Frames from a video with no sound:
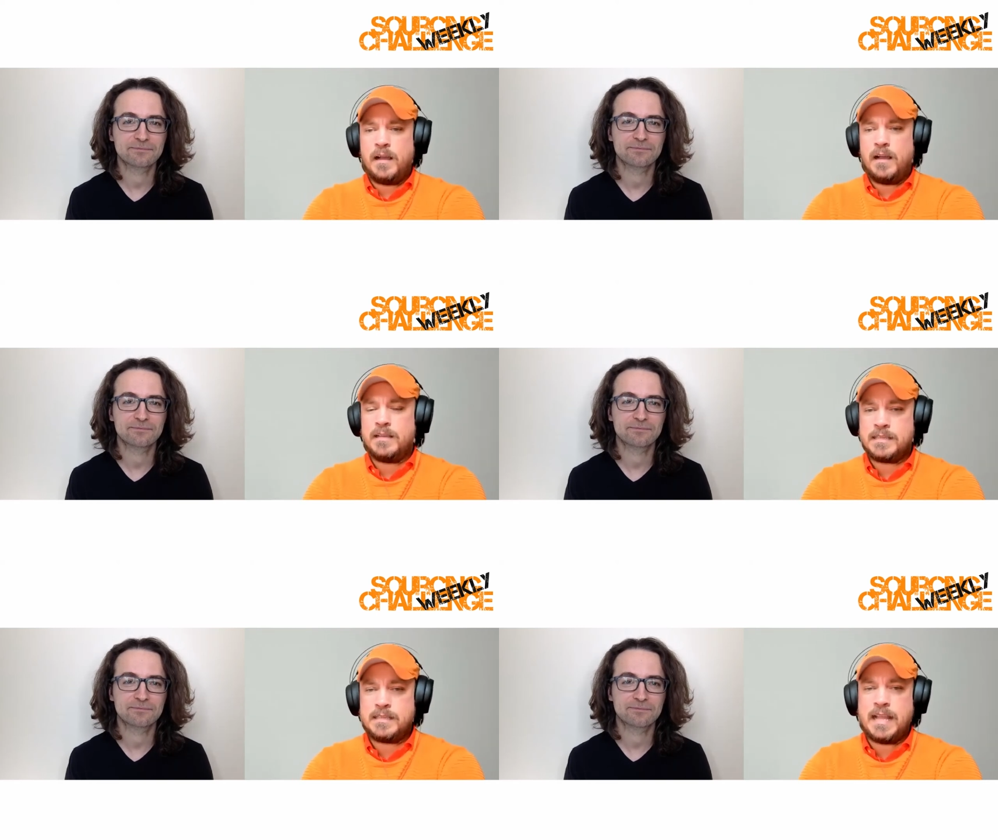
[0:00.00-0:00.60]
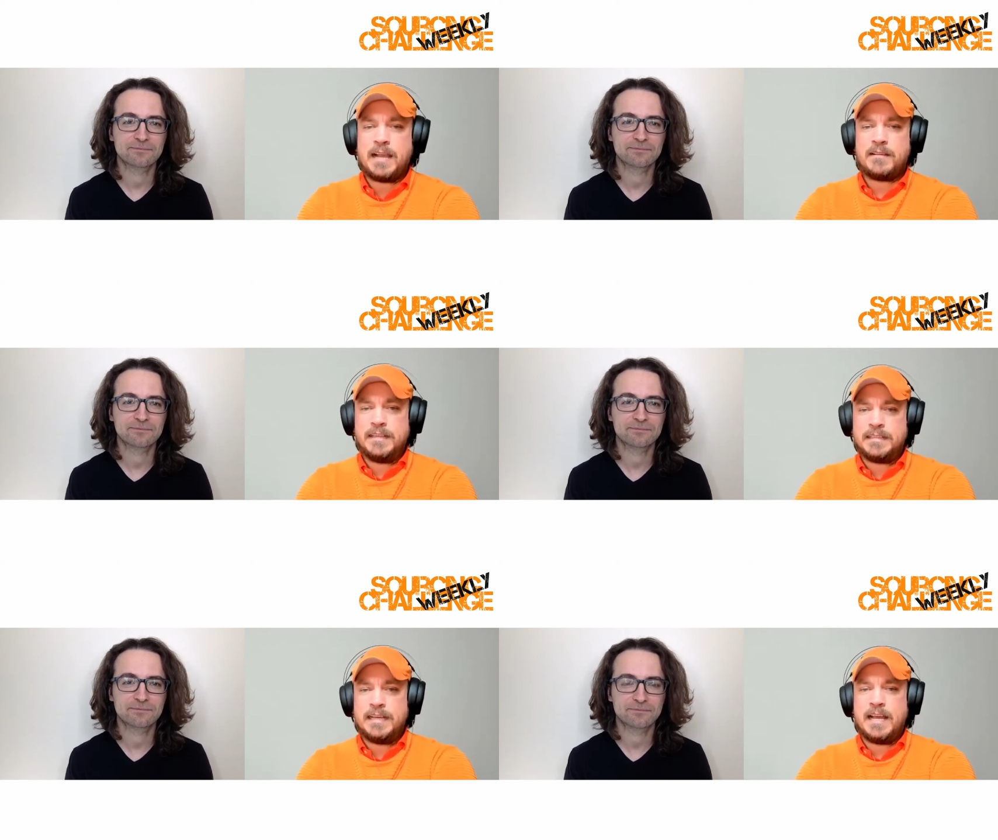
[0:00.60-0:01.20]
Speaker 1: uh, Slack,
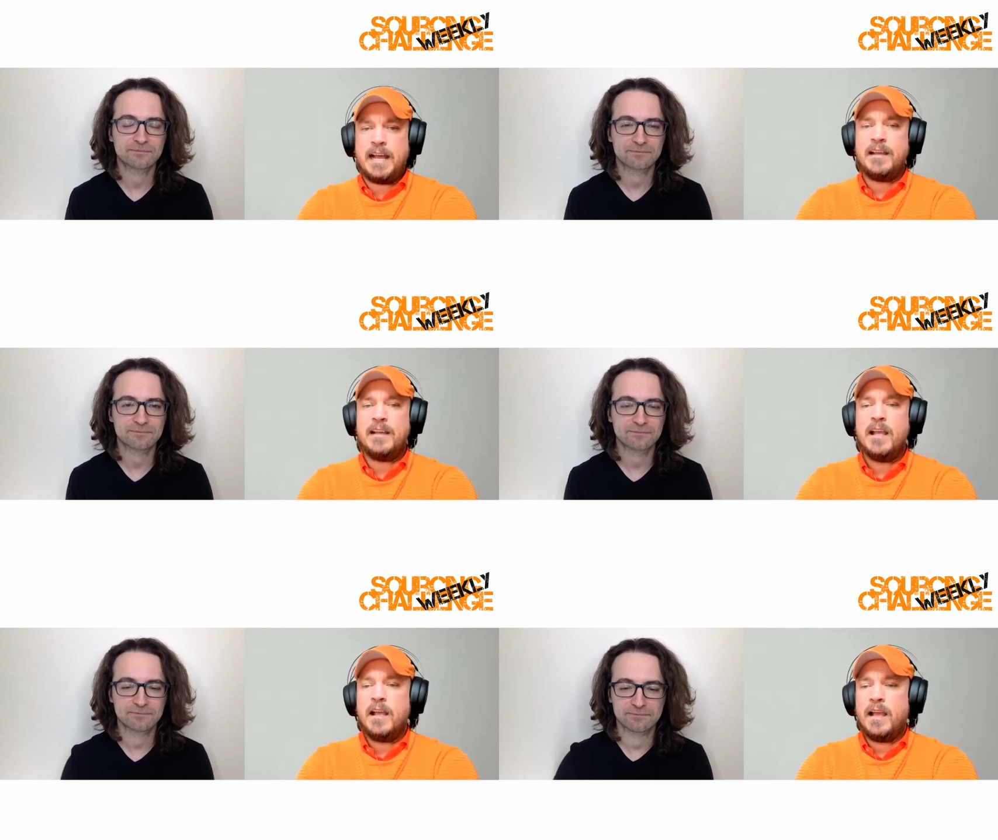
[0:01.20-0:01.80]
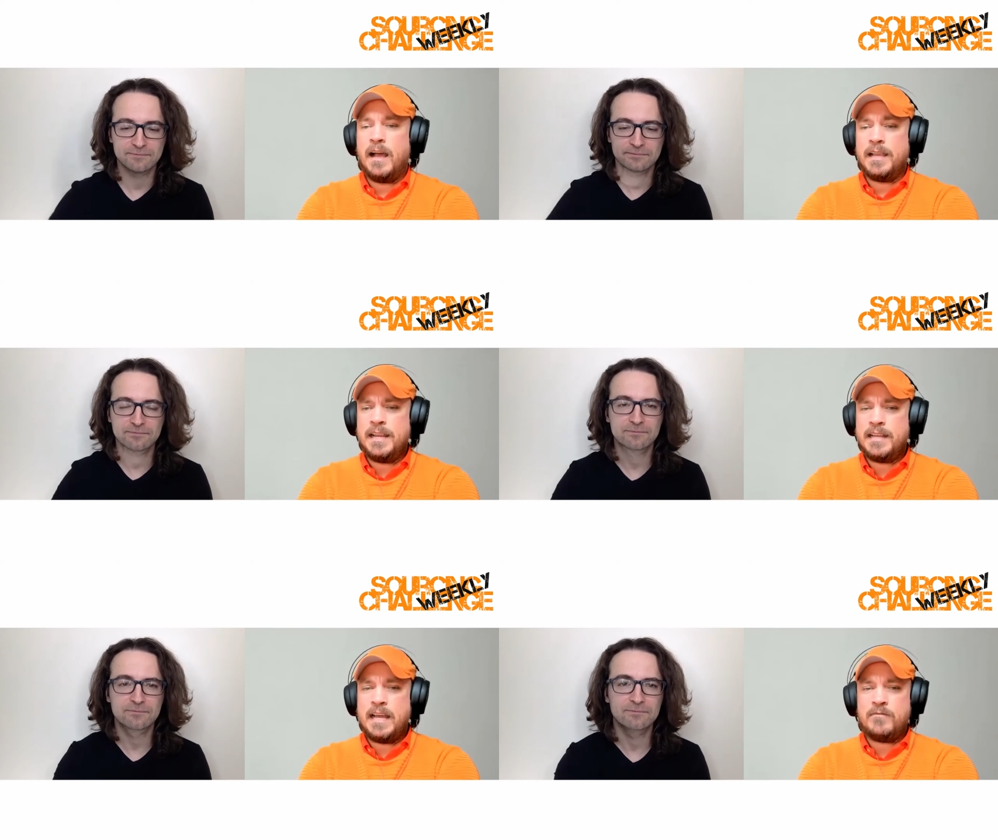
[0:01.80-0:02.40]
things like that. Uh,
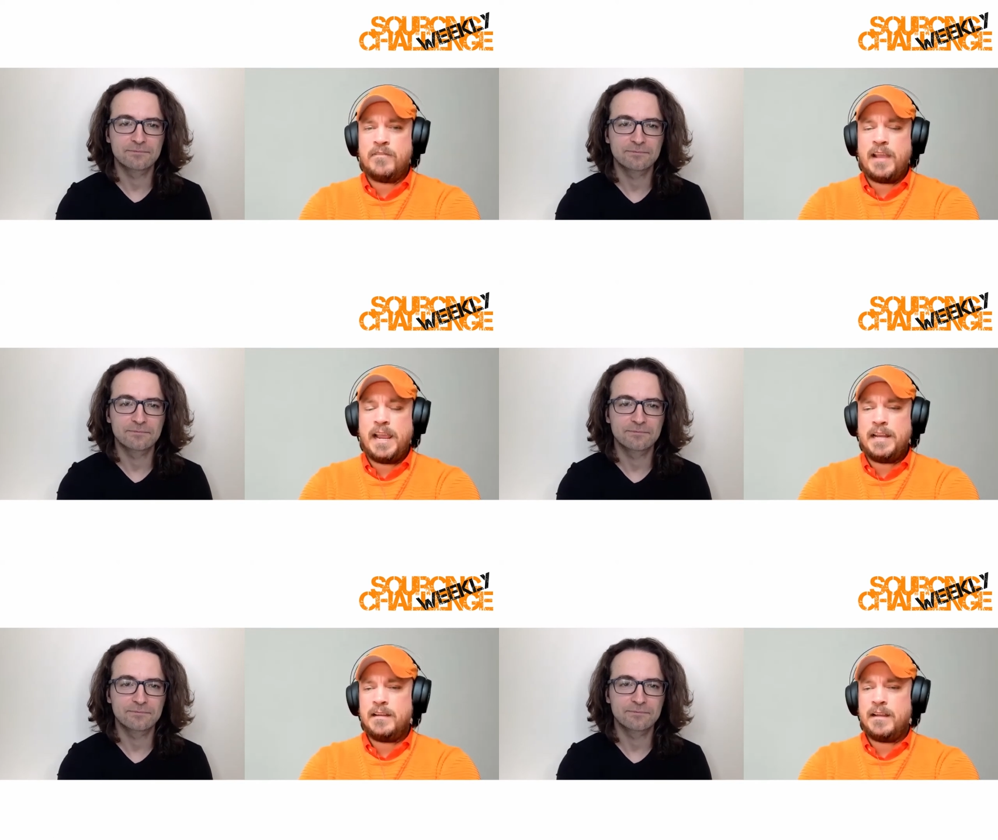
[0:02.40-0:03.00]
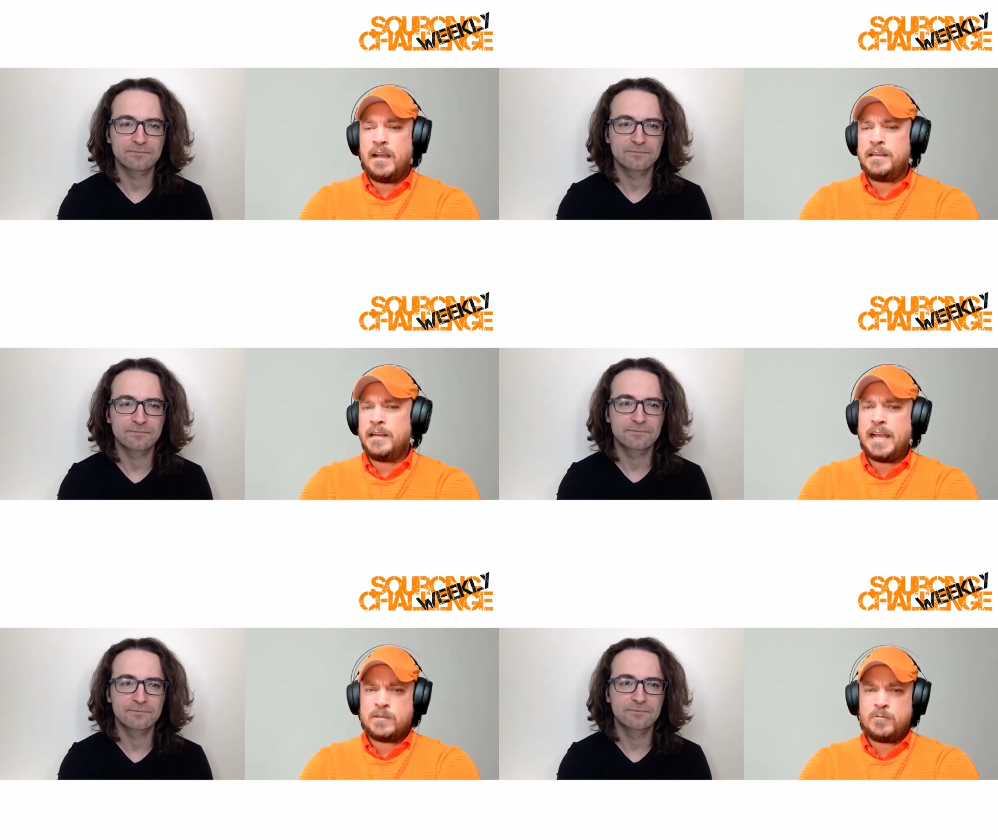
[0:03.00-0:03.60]
in that vein, uh, in
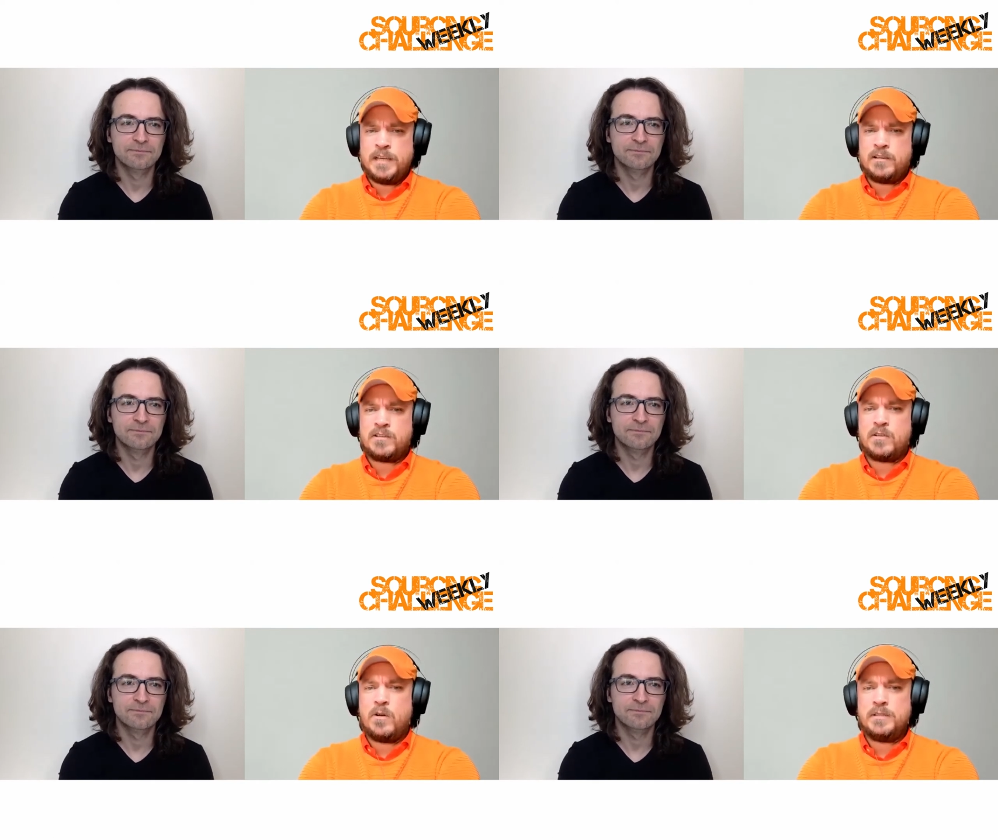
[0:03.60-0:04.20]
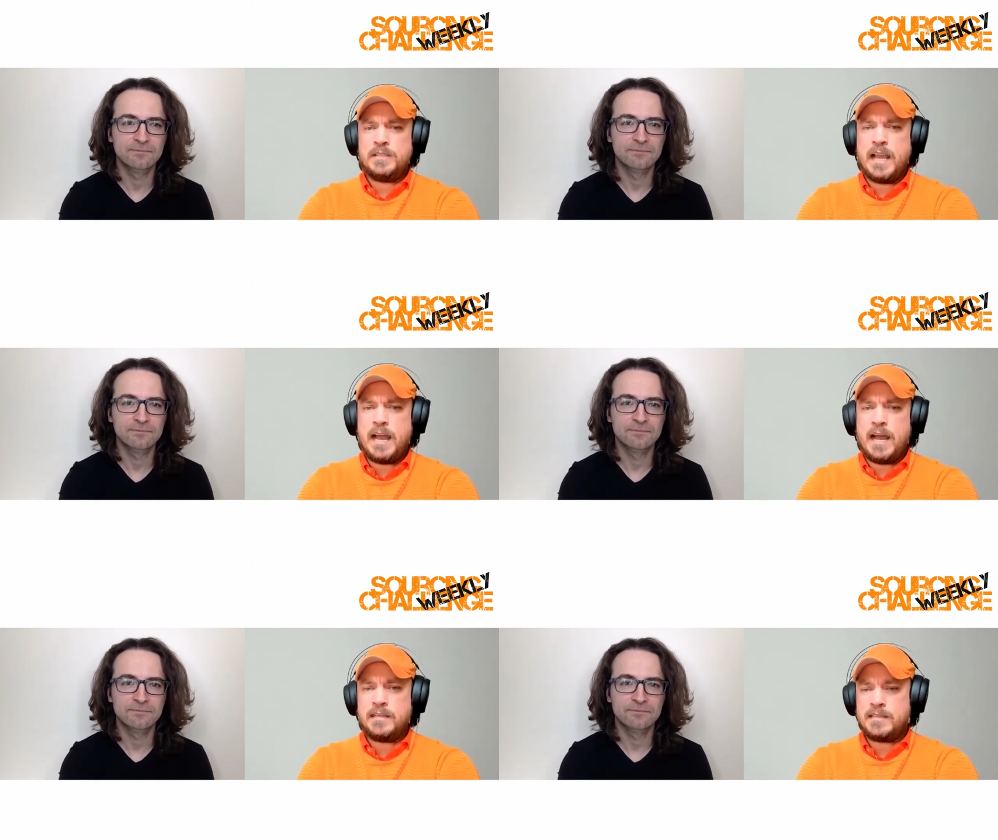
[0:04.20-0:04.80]
the last week or so,
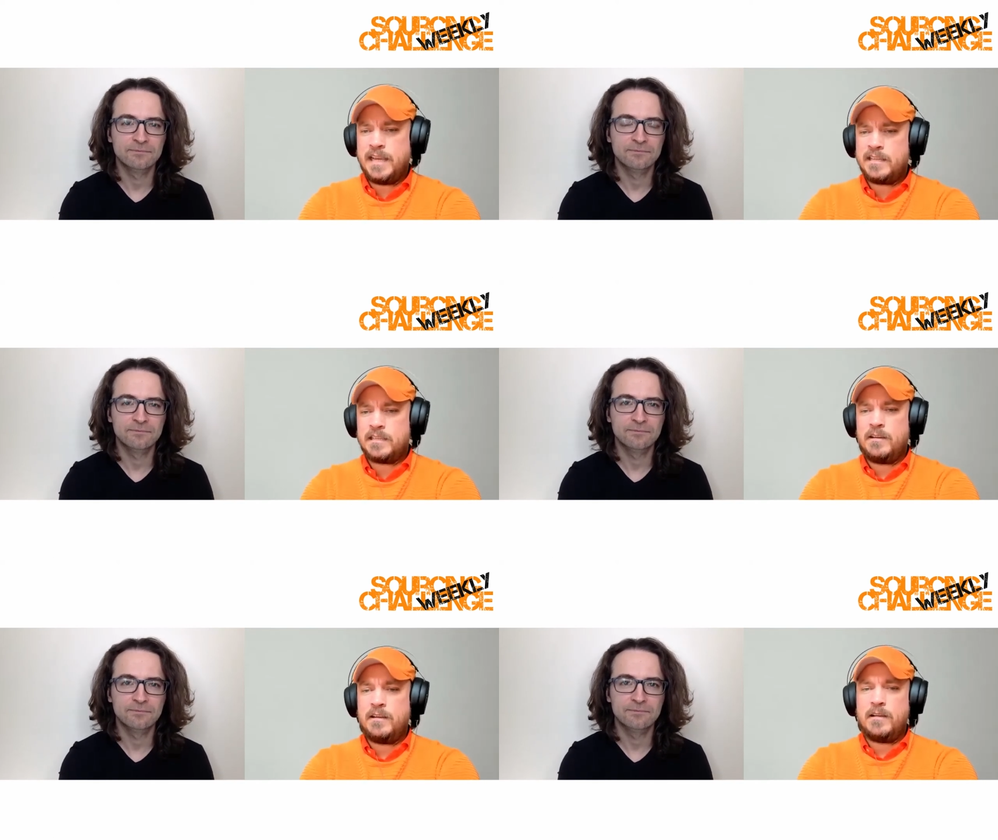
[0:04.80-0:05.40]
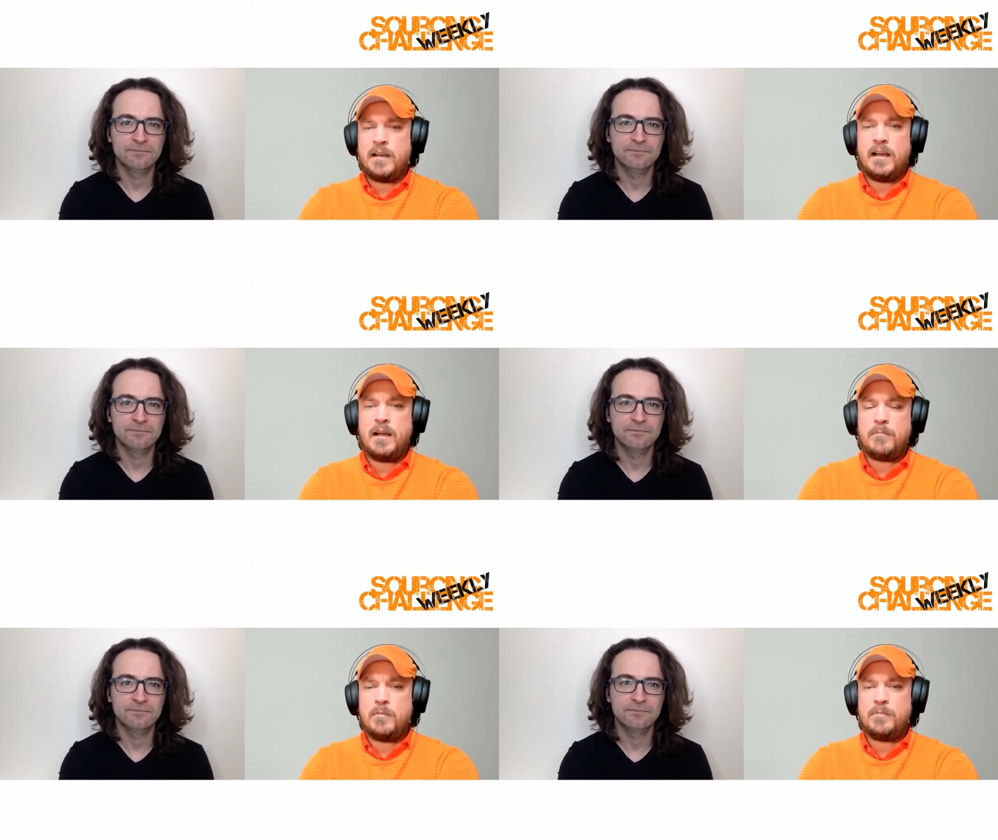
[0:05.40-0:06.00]
Jan Tegze
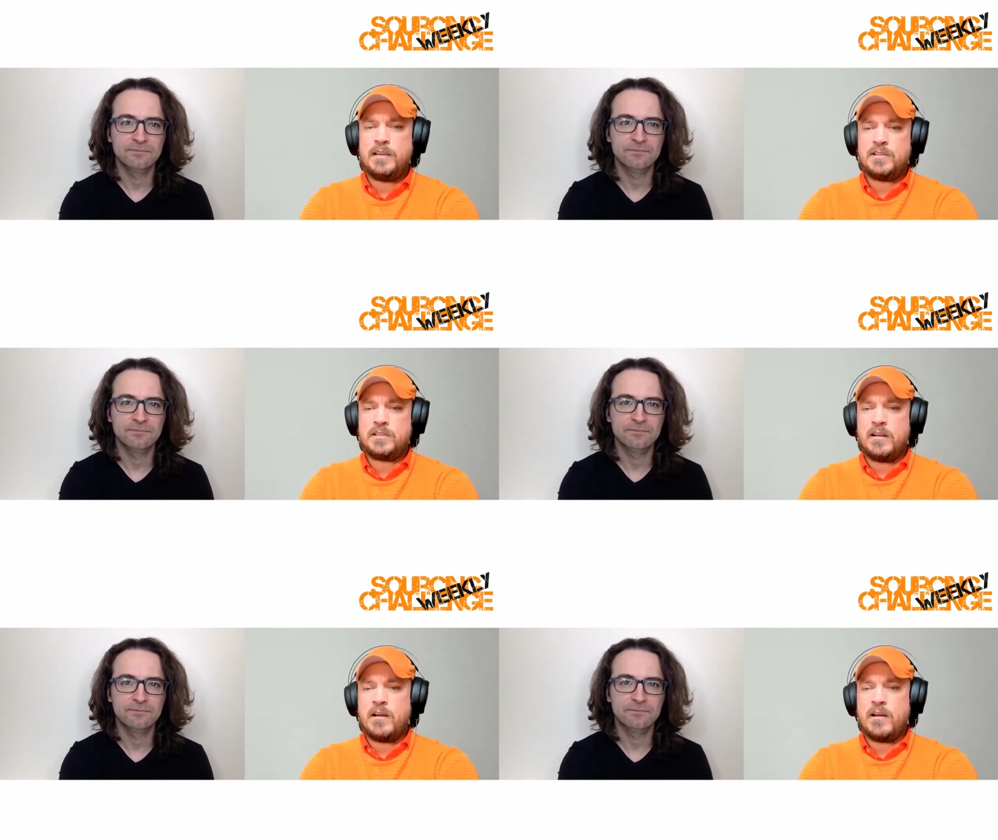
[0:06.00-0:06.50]
uh, published an